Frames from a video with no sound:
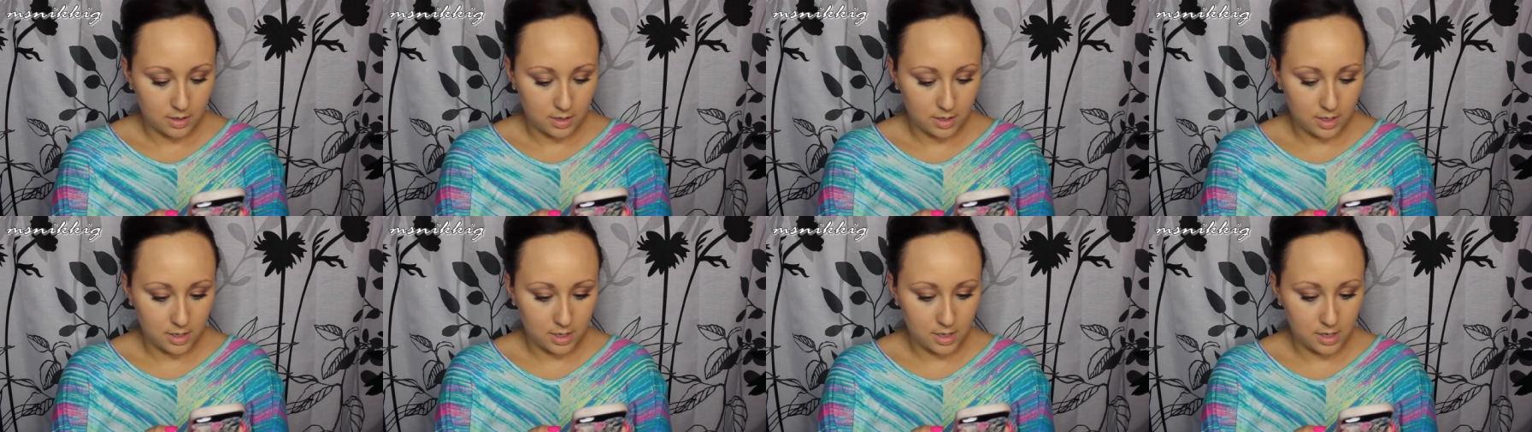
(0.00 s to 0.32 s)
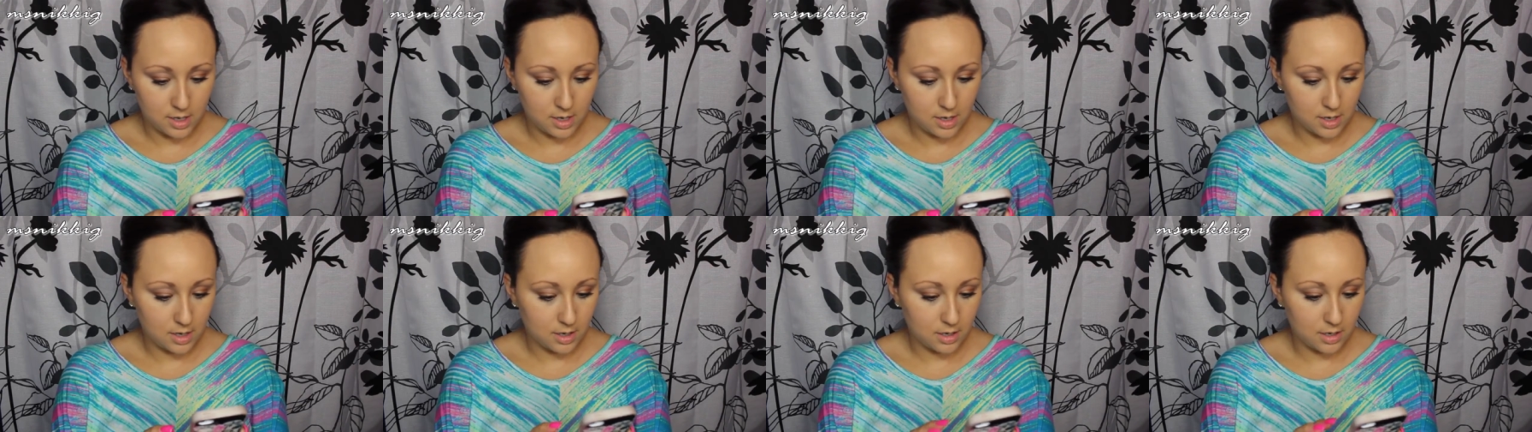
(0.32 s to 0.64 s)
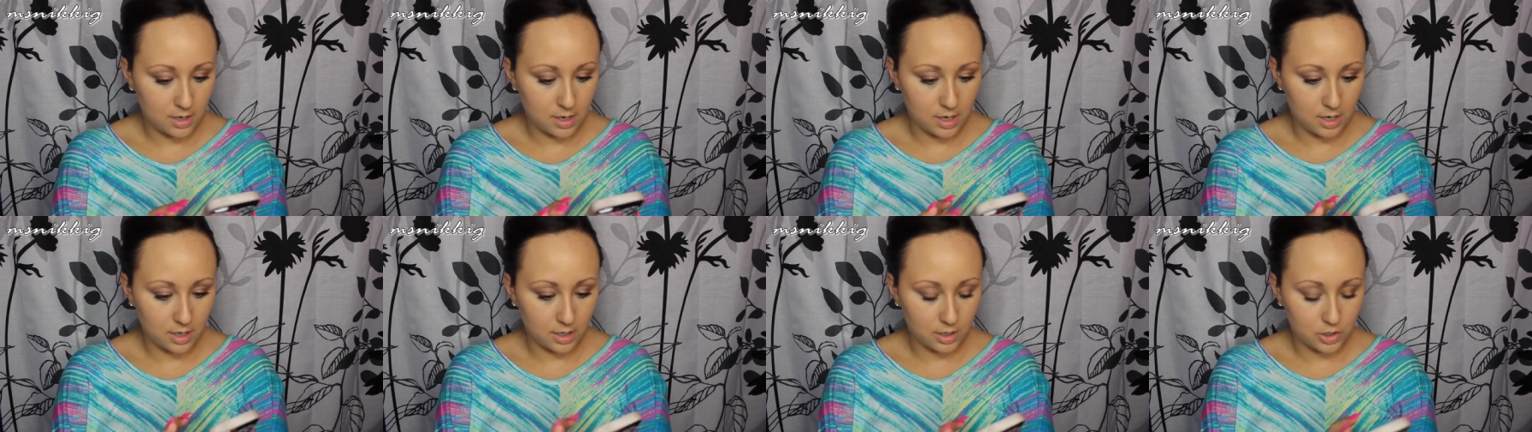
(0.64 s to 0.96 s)

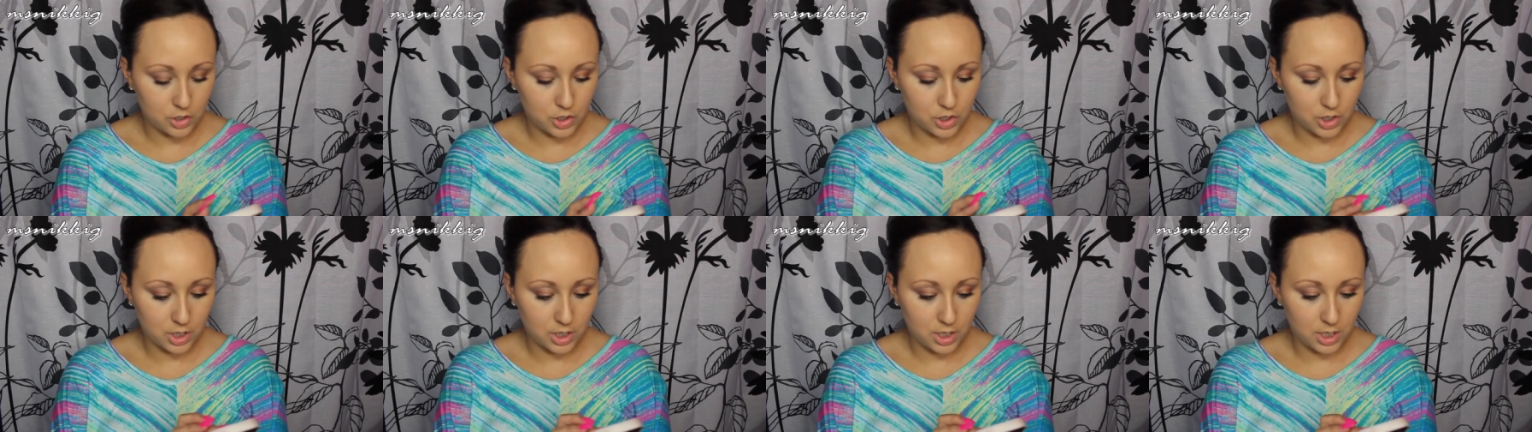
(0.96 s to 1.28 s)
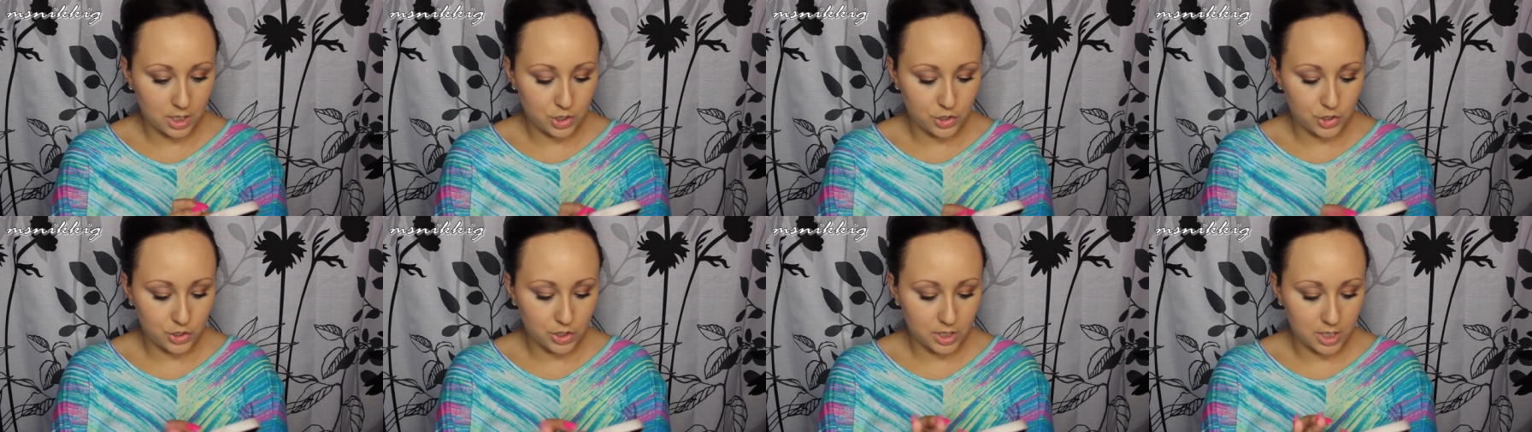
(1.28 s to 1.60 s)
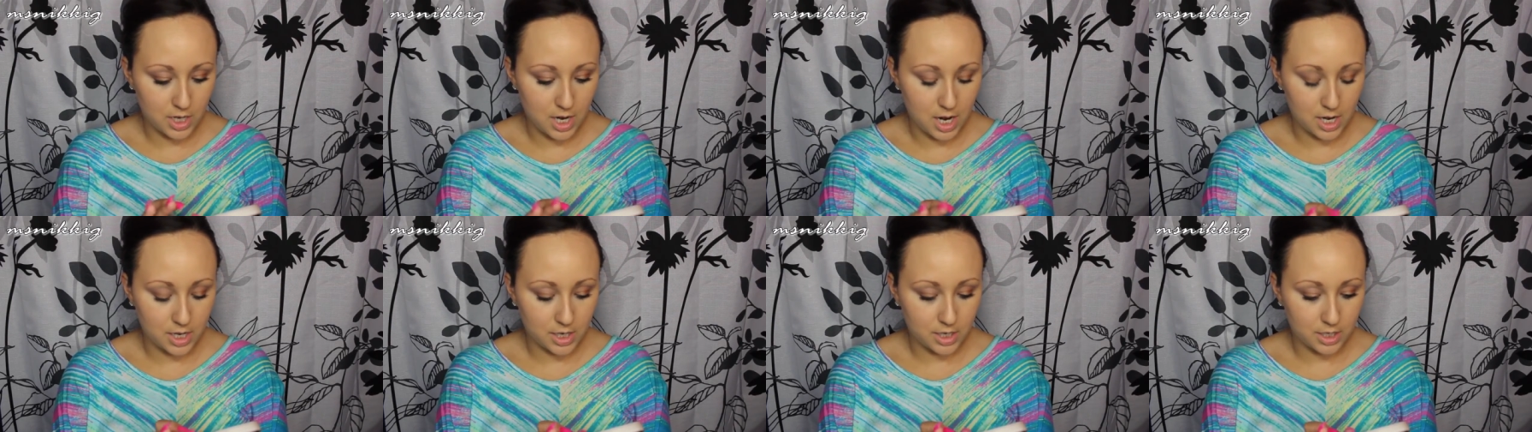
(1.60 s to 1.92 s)
and actually it just
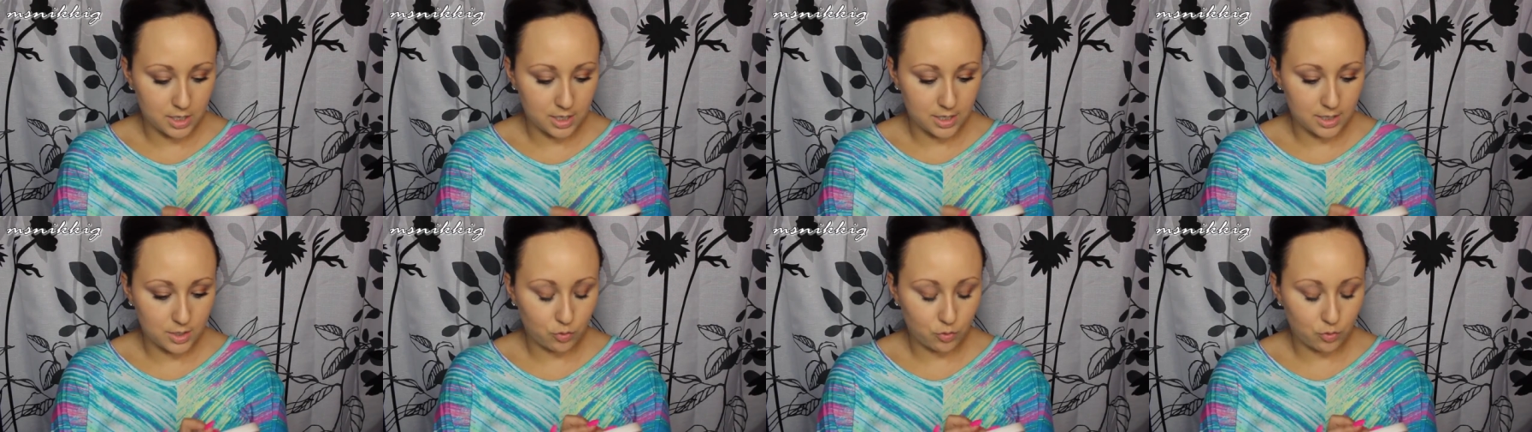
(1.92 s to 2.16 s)
kind of,